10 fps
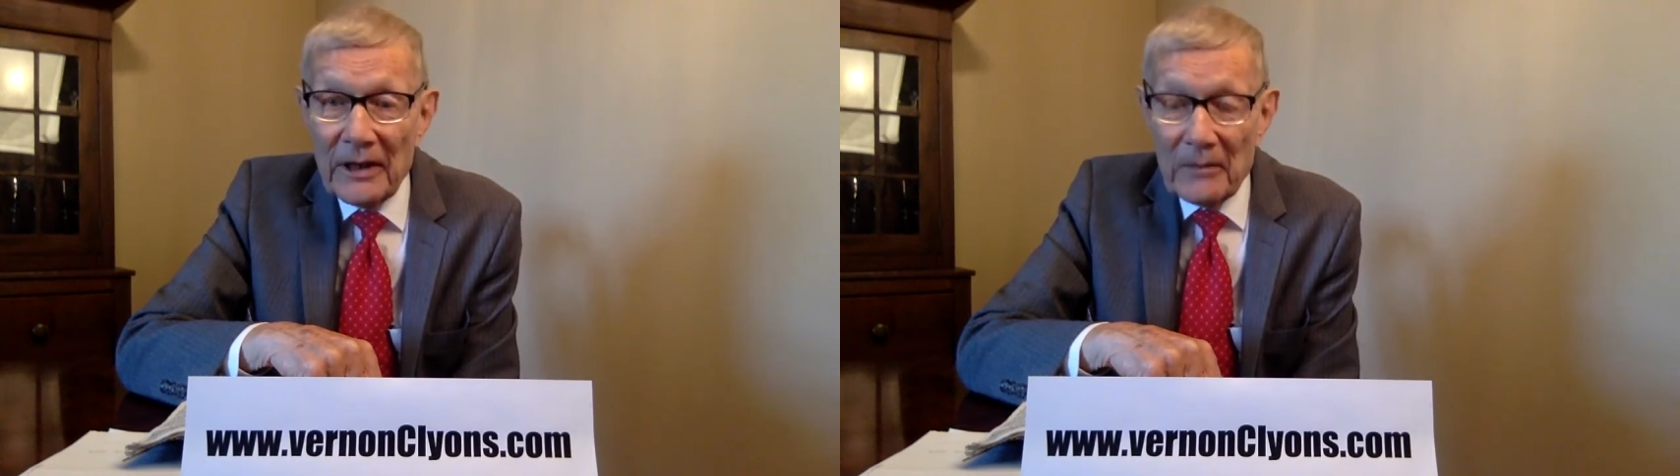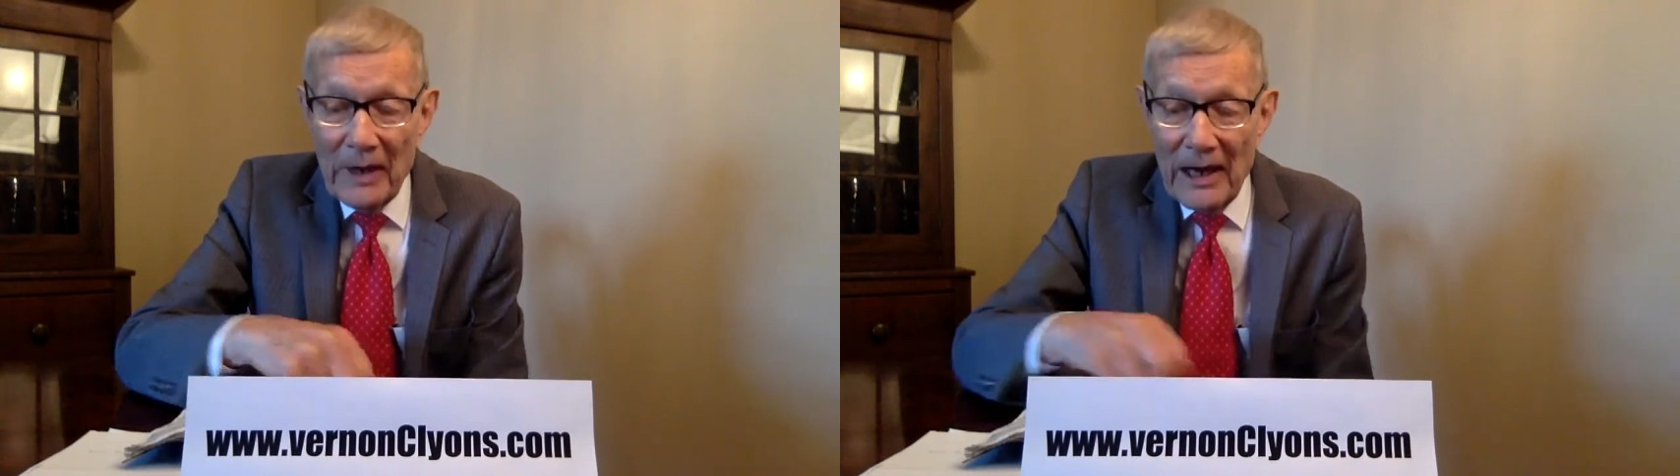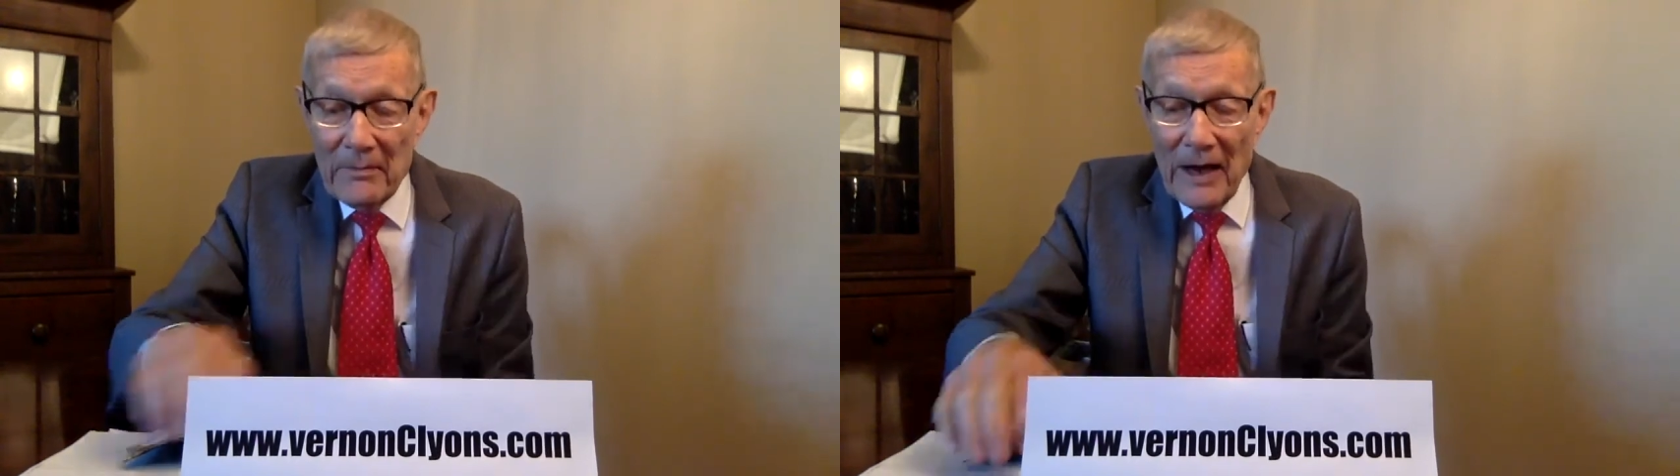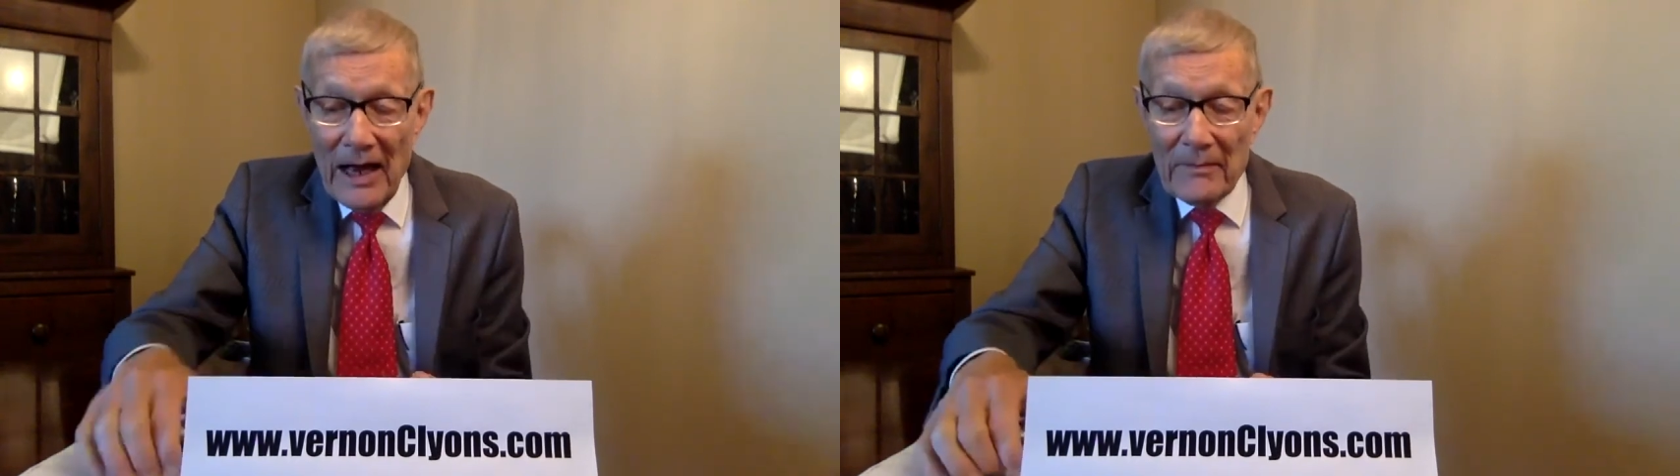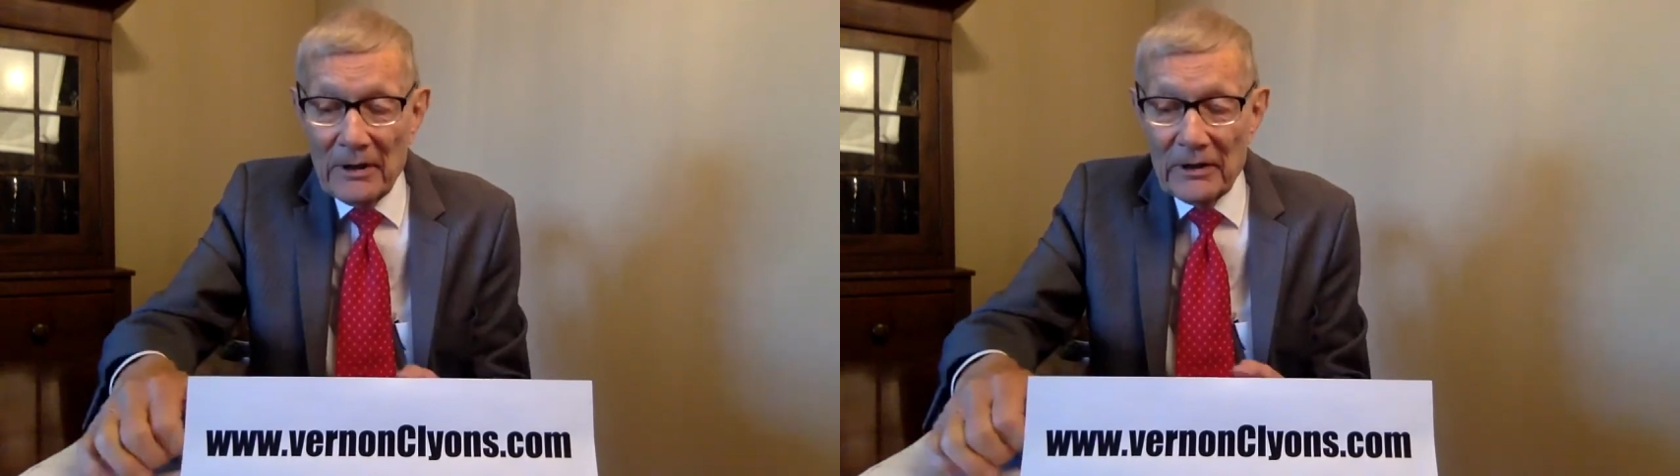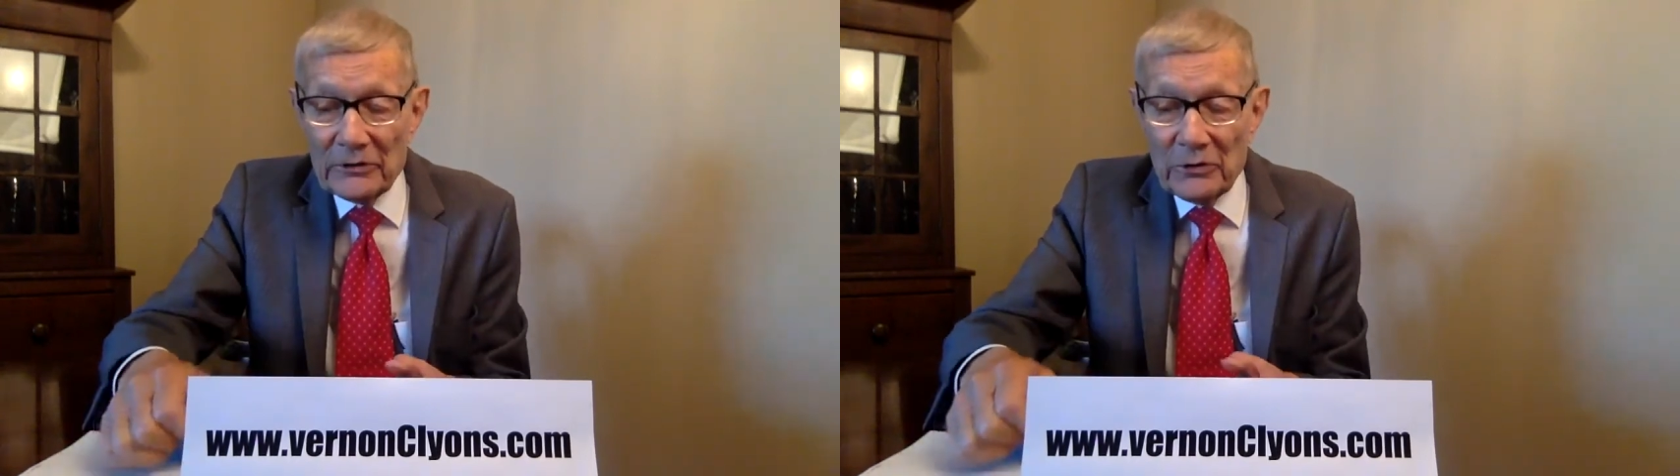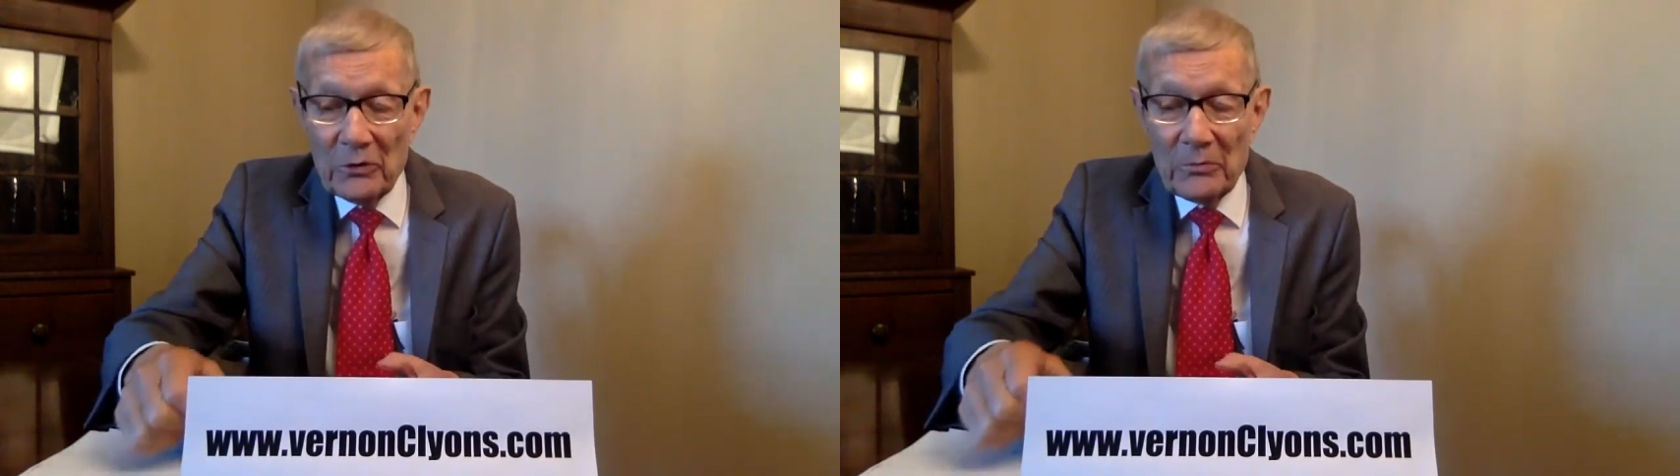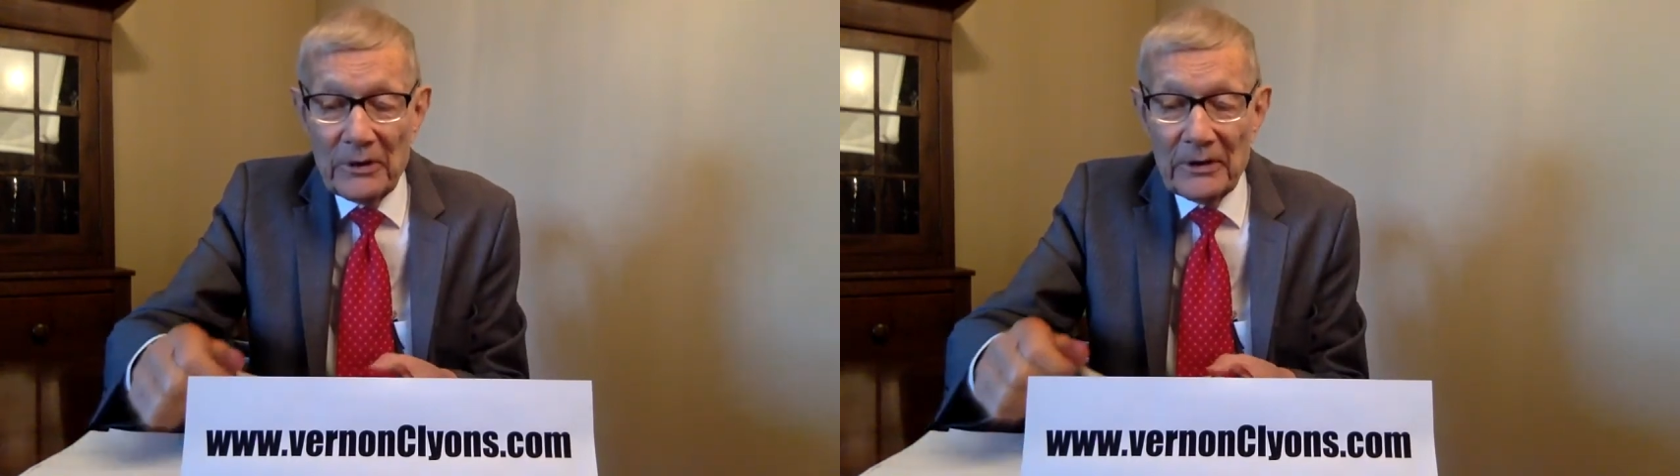My Bible is
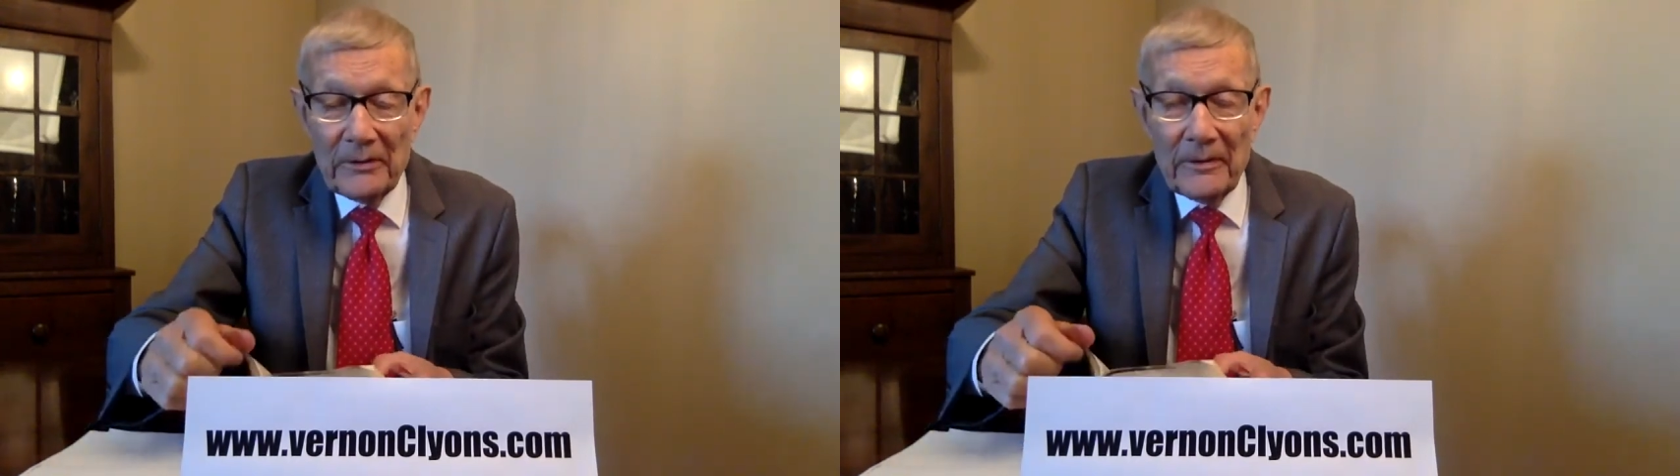open